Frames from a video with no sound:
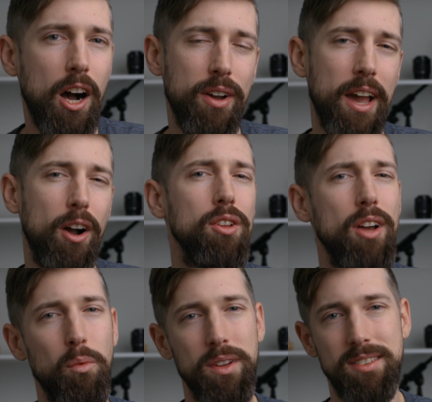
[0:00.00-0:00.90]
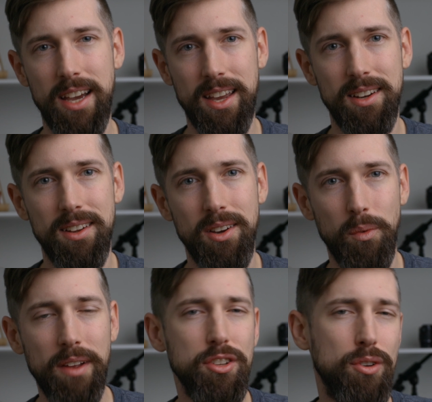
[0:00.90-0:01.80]
Okay, hold on one second.
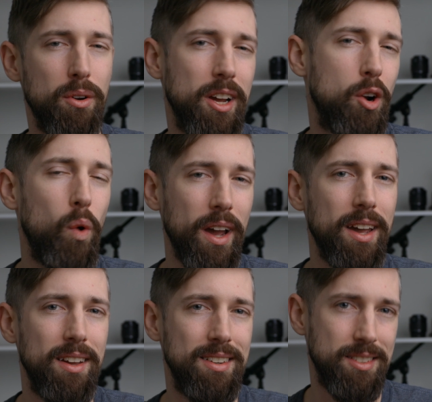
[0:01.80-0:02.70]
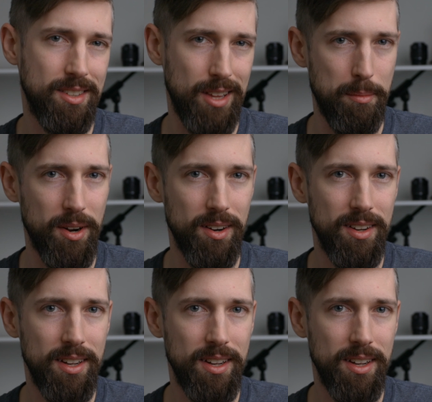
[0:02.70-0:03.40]
We have to throw in a quick disclaimer.